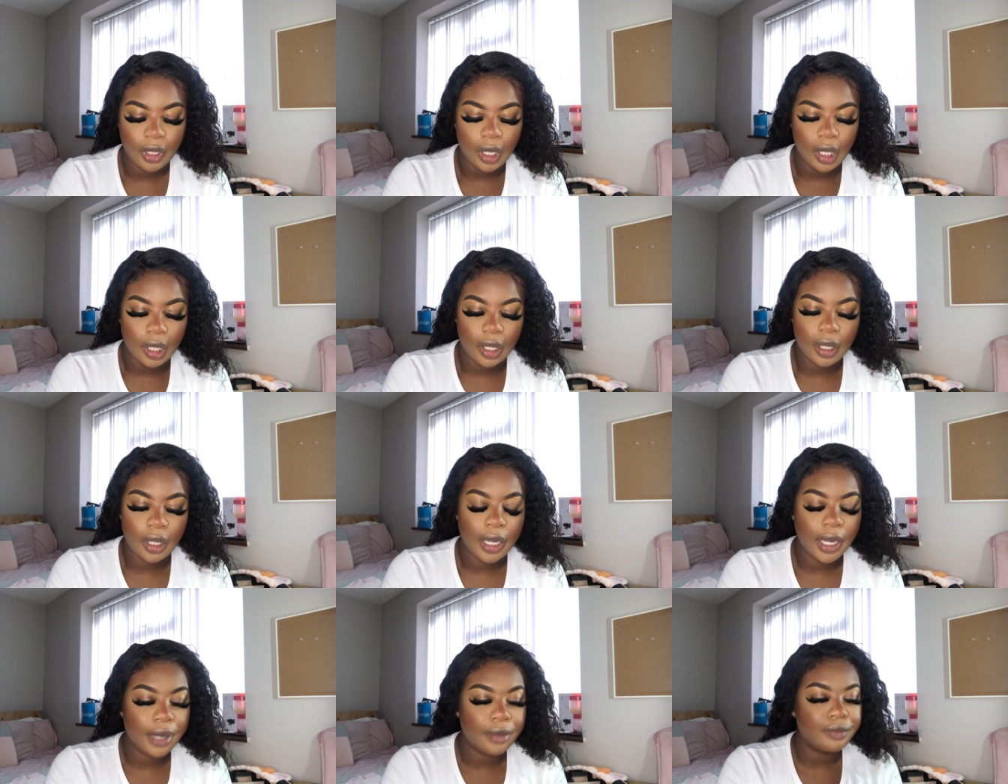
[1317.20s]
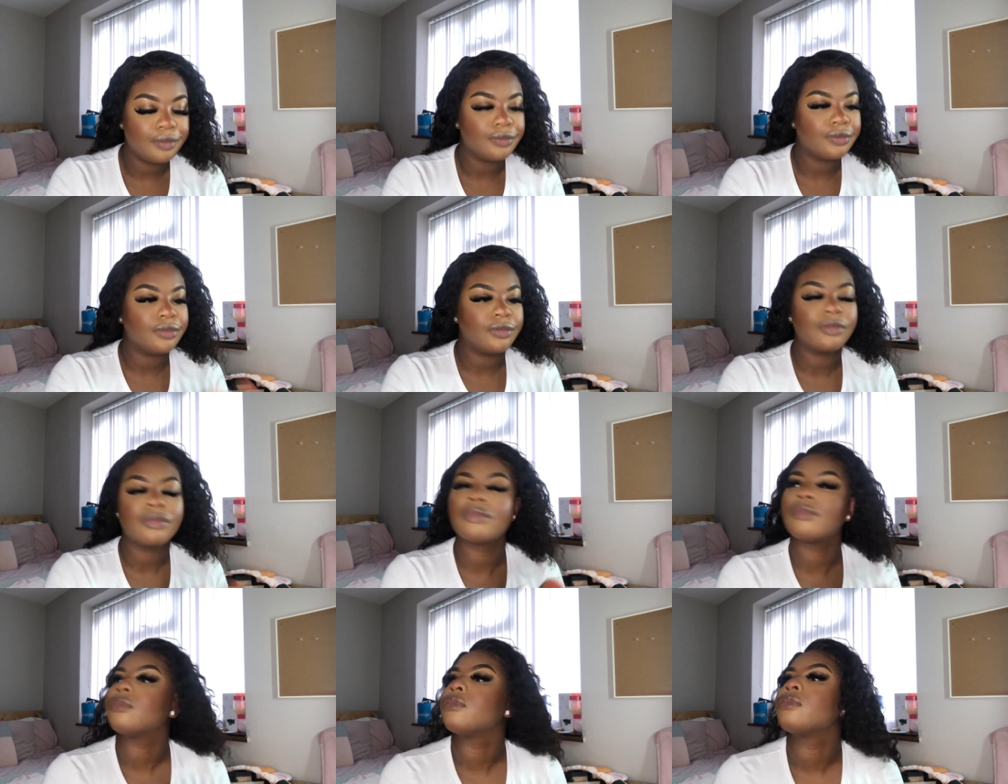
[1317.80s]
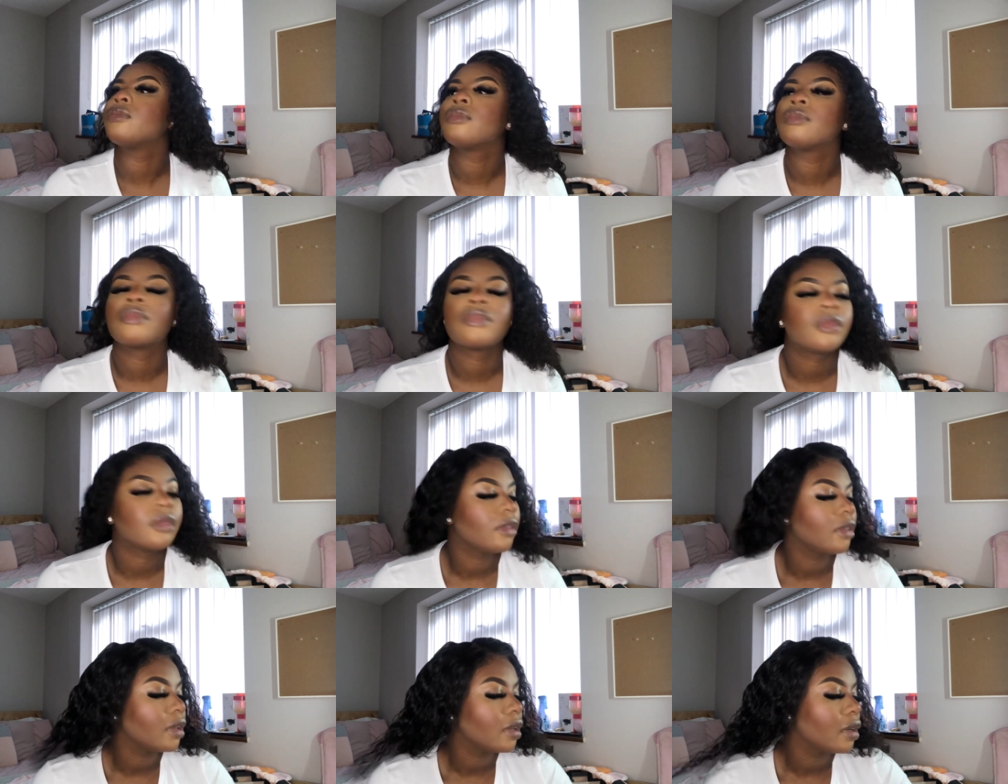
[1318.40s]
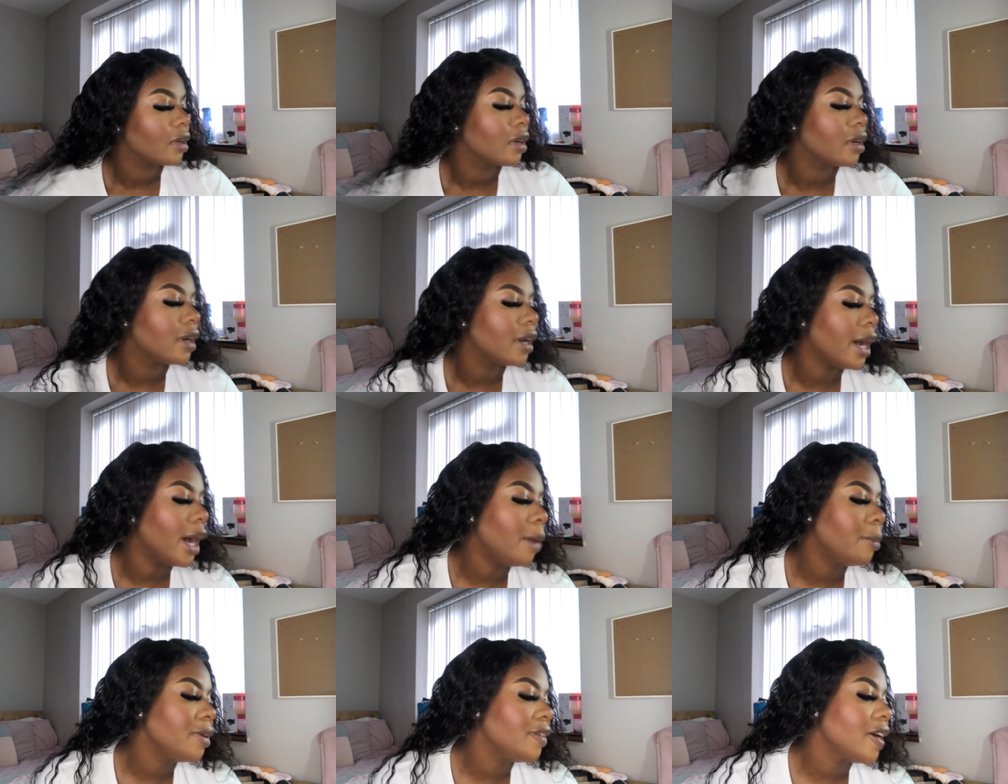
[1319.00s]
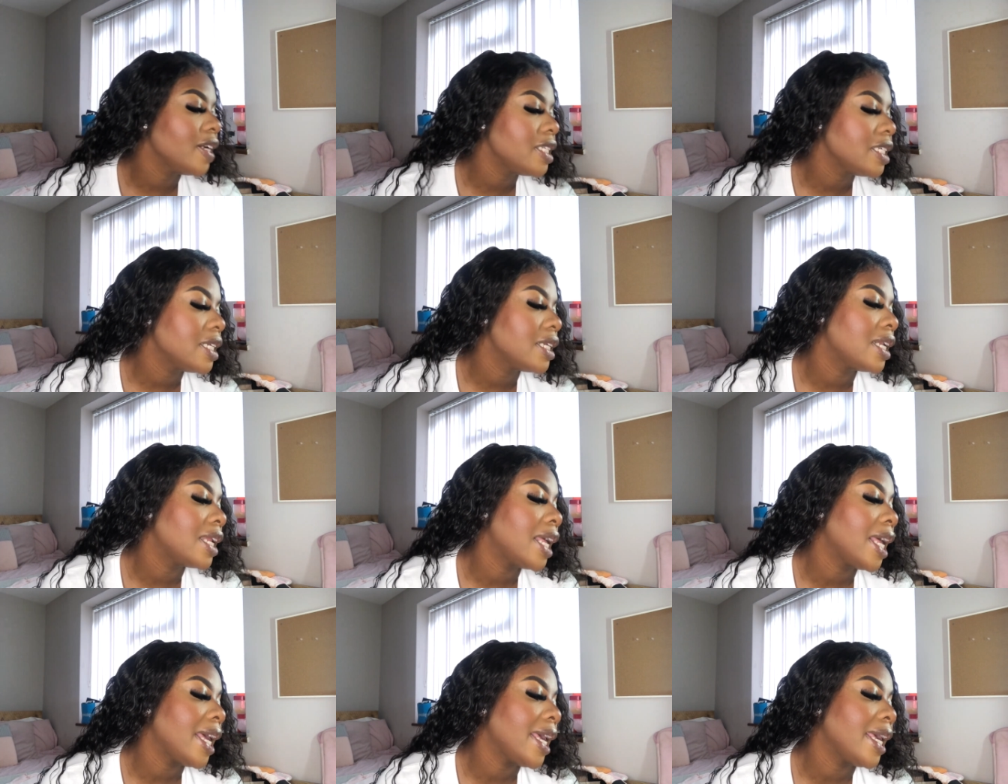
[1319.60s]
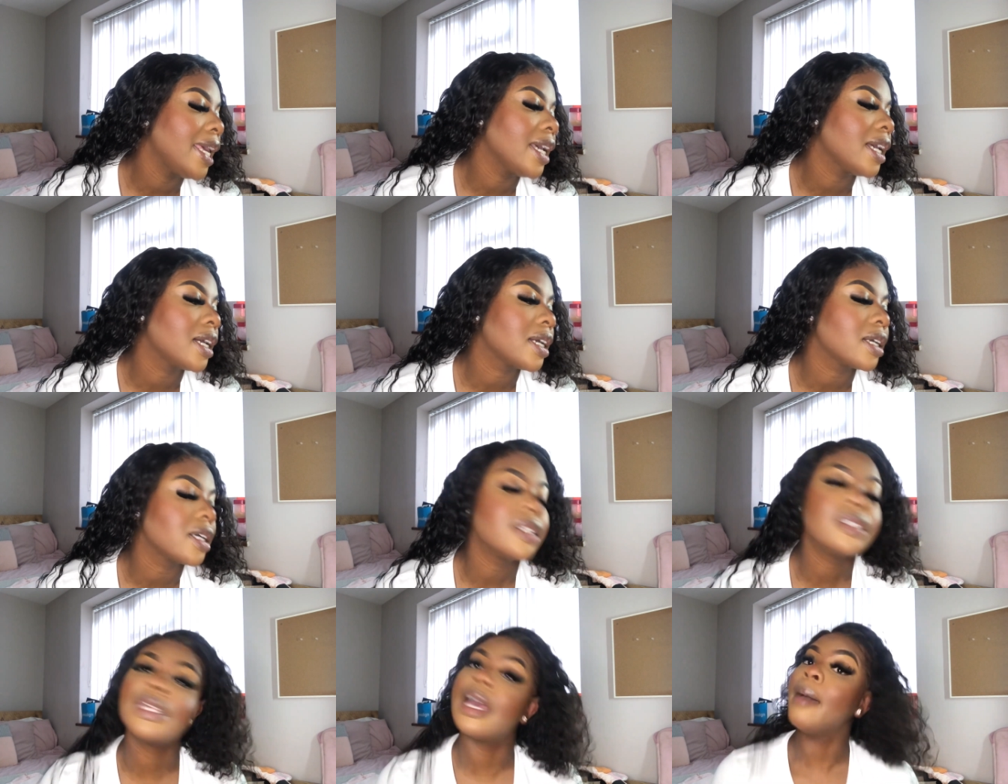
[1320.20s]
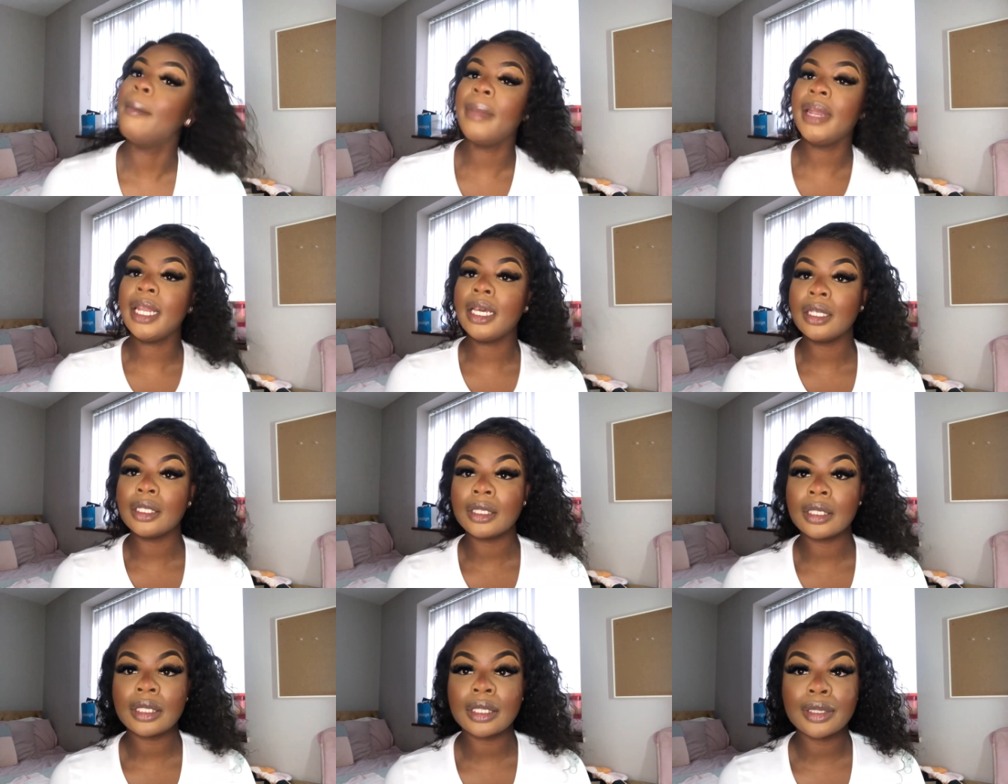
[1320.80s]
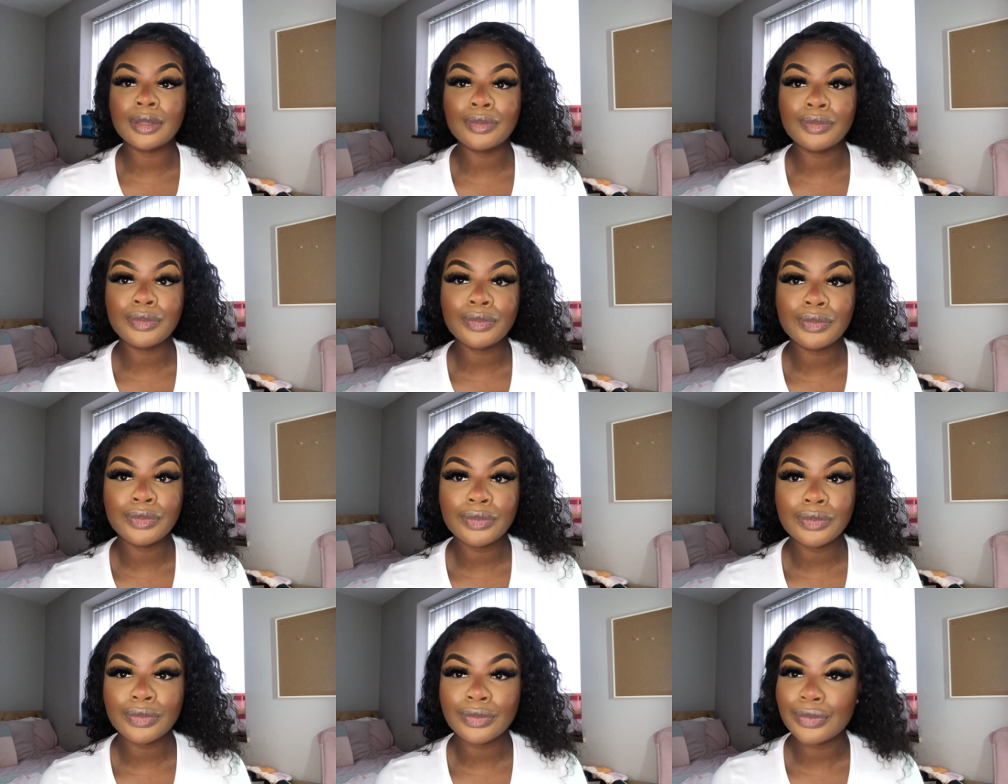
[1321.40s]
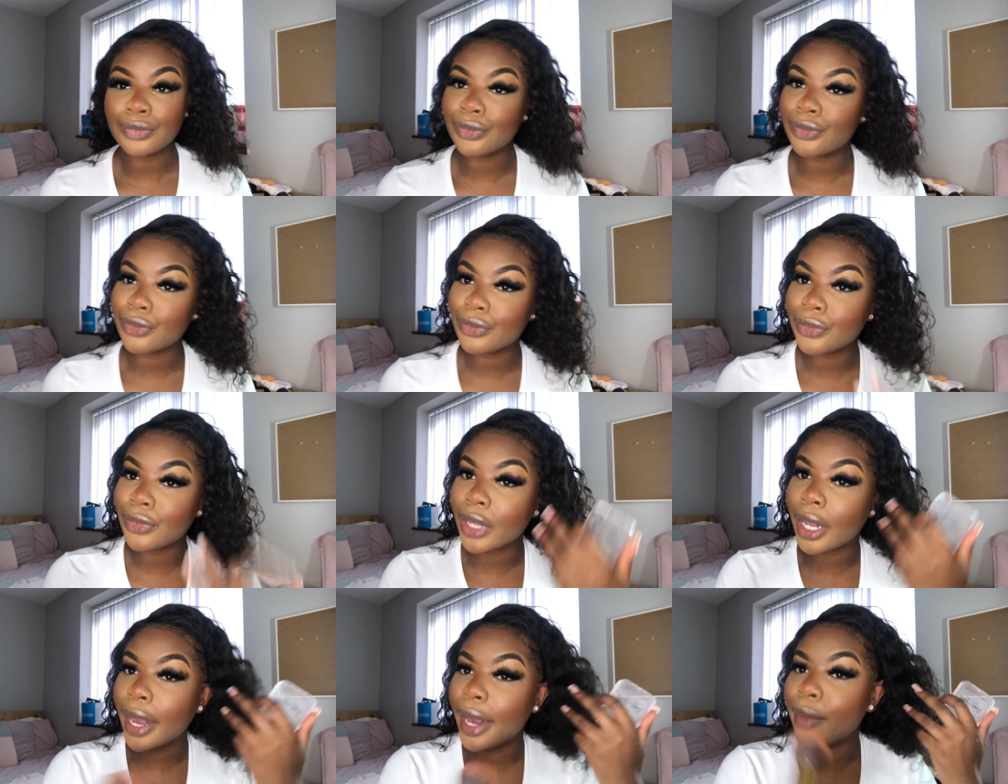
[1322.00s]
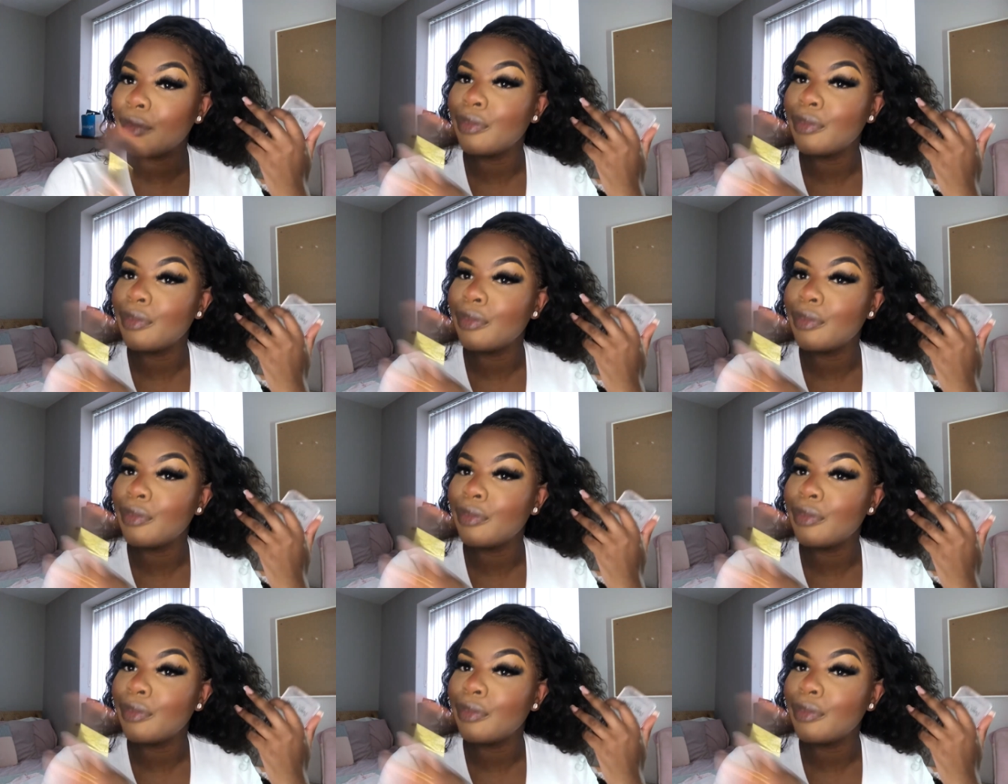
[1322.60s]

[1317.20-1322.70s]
yeah, yeah. Just let me know when you're ready. I'll be ready in like 10 minutes. okay. okay.